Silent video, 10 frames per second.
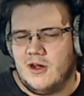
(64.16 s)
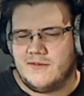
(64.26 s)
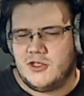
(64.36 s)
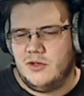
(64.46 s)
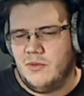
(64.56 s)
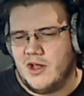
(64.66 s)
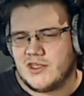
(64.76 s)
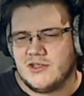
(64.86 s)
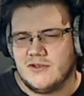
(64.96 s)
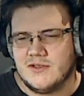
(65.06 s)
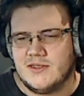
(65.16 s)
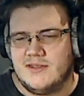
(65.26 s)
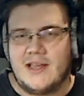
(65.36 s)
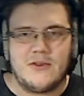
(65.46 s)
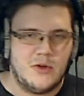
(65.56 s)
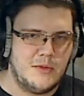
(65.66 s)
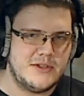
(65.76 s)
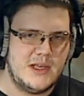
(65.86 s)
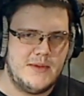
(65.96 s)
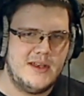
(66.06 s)
2 monsters, take their normal
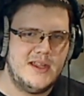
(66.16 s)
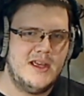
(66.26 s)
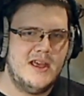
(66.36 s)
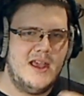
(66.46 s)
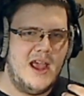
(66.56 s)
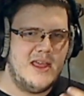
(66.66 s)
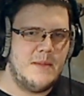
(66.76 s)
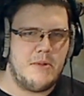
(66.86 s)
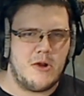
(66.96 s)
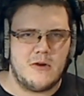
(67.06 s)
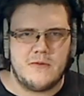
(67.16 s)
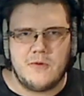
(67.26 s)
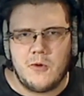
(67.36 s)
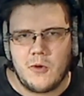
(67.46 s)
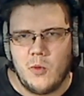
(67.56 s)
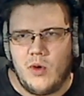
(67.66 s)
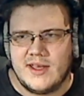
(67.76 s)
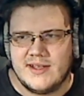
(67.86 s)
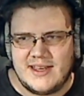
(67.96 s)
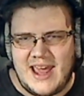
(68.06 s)
summon, and then burn for what
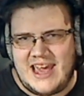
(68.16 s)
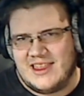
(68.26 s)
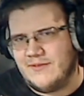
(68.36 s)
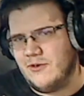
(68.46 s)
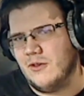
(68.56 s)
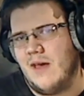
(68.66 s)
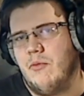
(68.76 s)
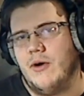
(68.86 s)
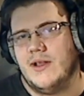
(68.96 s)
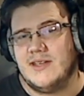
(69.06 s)
is an eighth of your life points.